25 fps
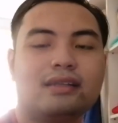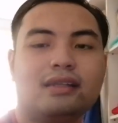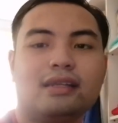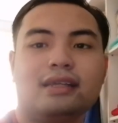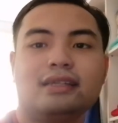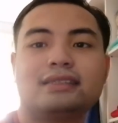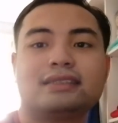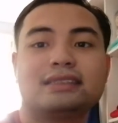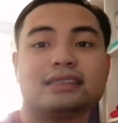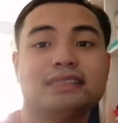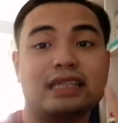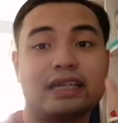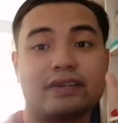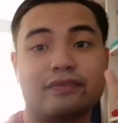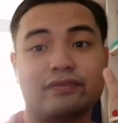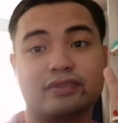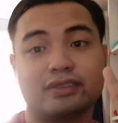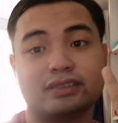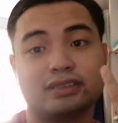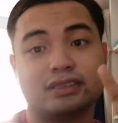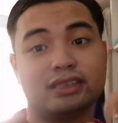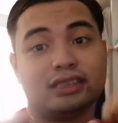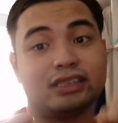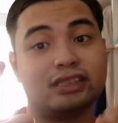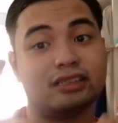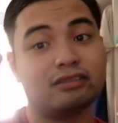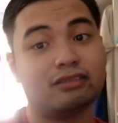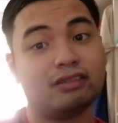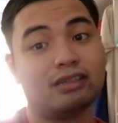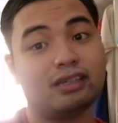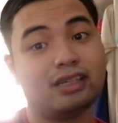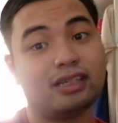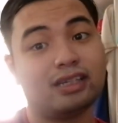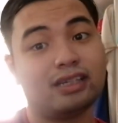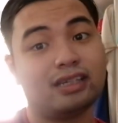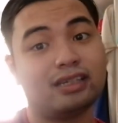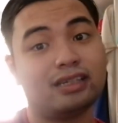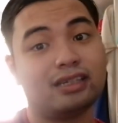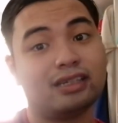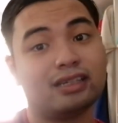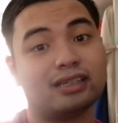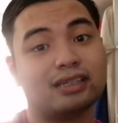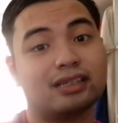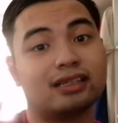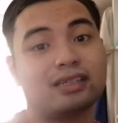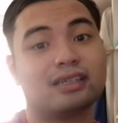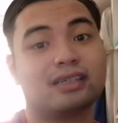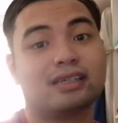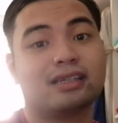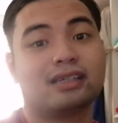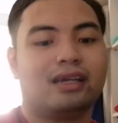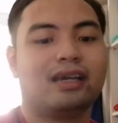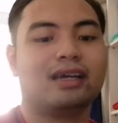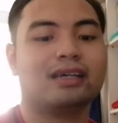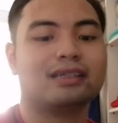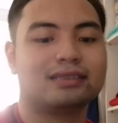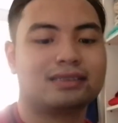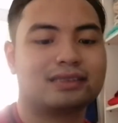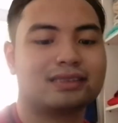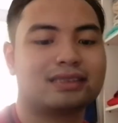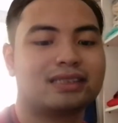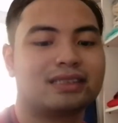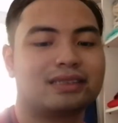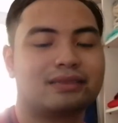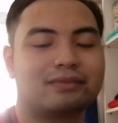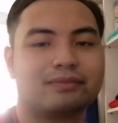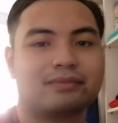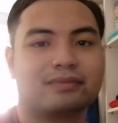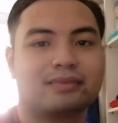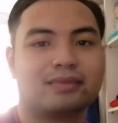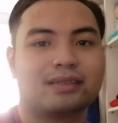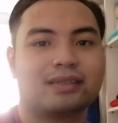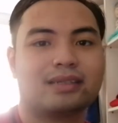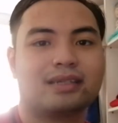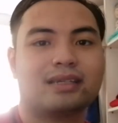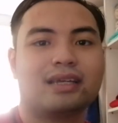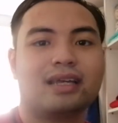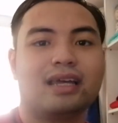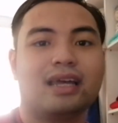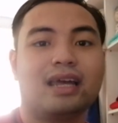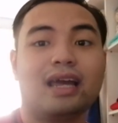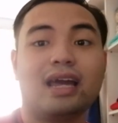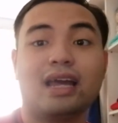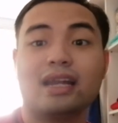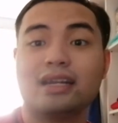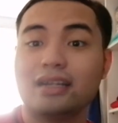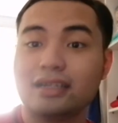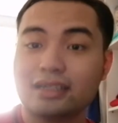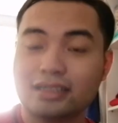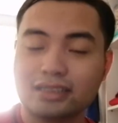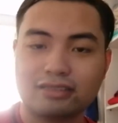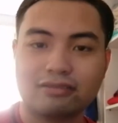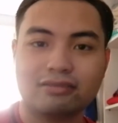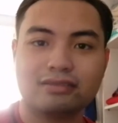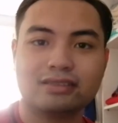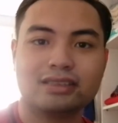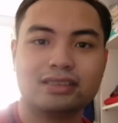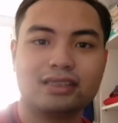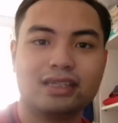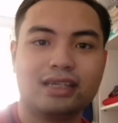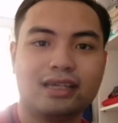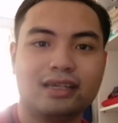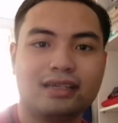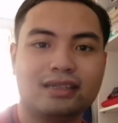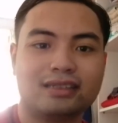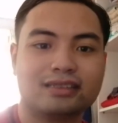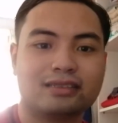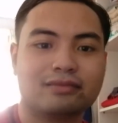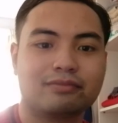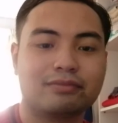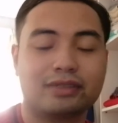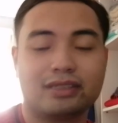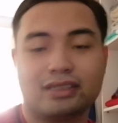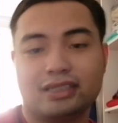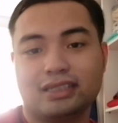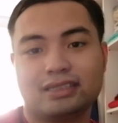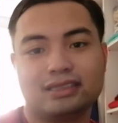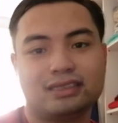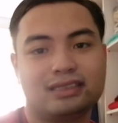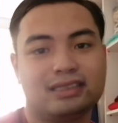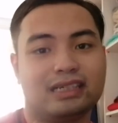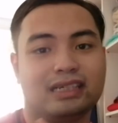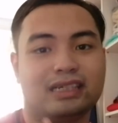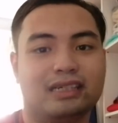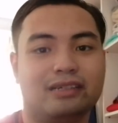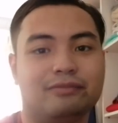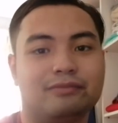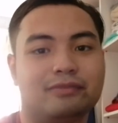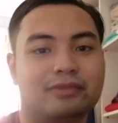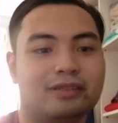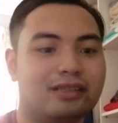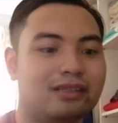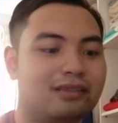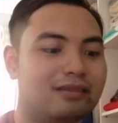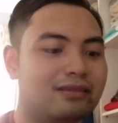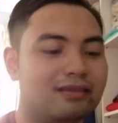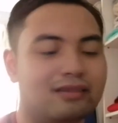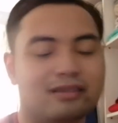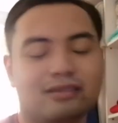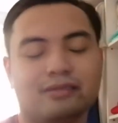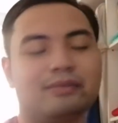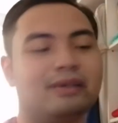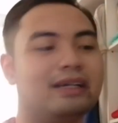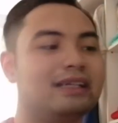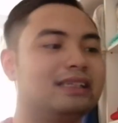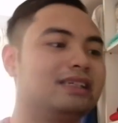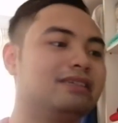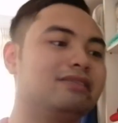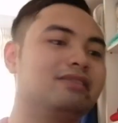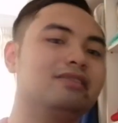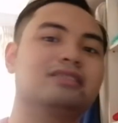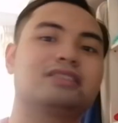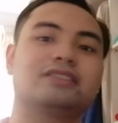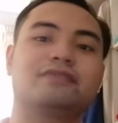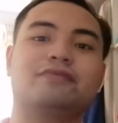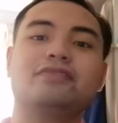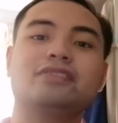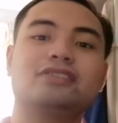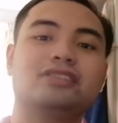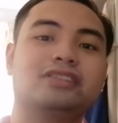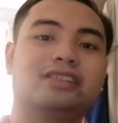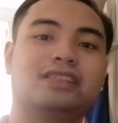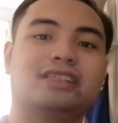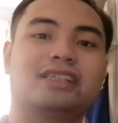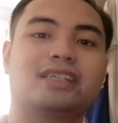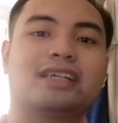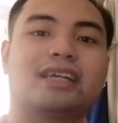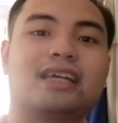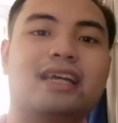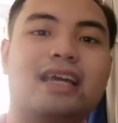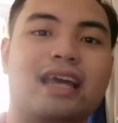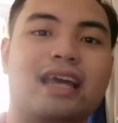Day 73. Yes, another 20 days, but this time, no, I didn't use footage.